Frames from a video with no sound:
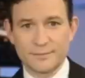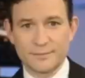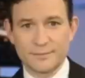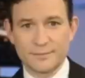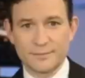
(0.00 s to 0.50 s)

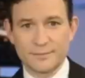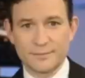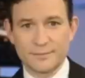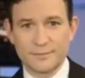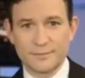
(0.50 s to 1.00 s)

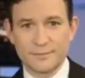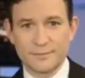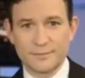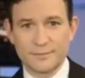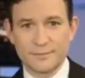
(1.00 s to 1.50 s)

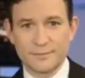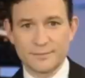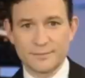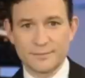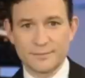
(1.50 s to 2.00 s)

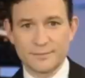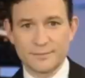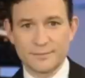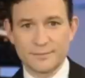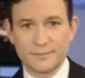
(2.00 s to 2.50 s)

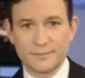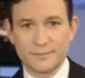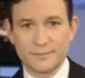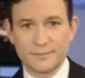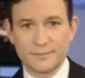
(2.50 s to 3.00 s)

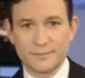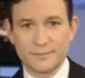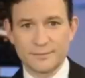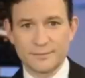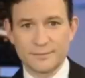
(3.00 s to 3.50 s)

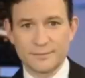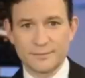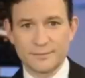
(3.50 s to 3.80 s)
(no lip movement)